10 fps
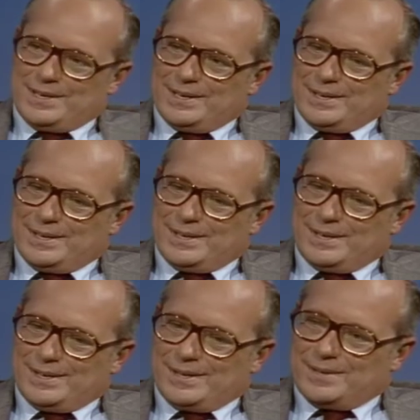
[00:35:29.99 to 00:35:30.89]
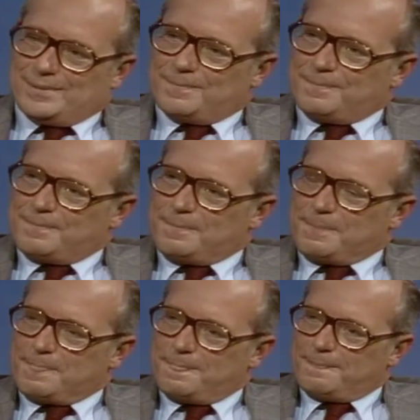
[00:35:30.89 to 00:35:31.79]
Uh, Would you be hospitable
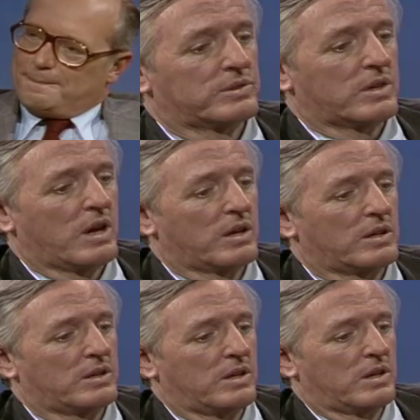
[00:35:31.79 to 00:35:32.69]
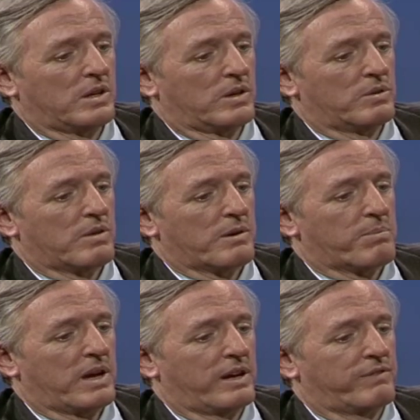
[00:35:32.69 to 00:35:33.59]
to a scholar who
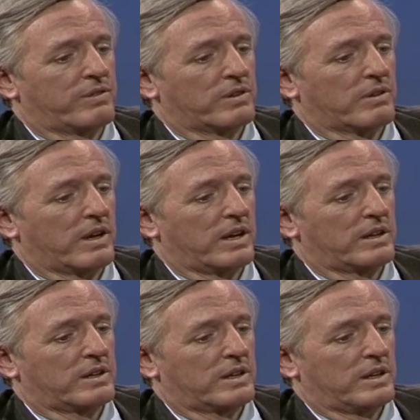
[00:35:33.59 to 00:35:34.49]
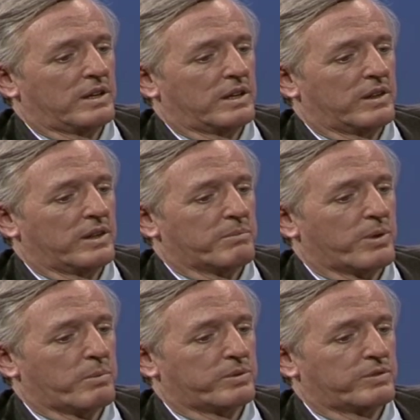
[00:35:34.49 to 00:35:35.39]
applied for a grant, the
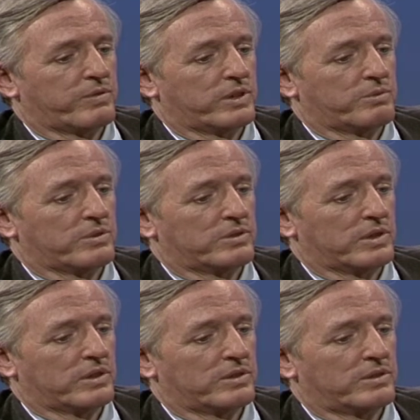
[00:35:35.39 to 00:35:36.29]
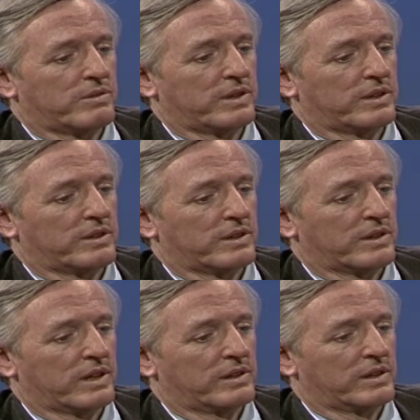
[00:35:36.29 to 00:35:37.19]
purpose of which was to illustrate
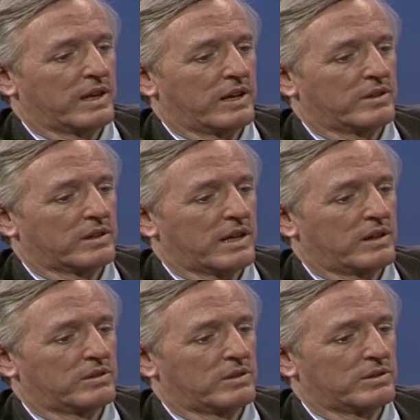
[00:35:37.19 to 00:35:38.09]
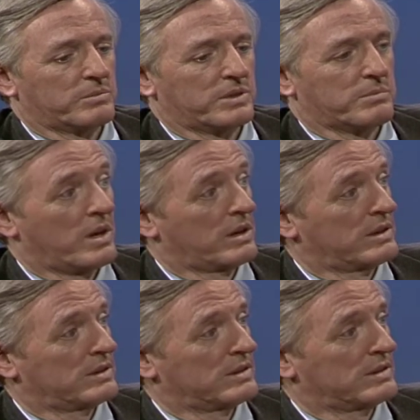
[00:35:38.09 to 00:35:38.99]
that the National Council should be abolished?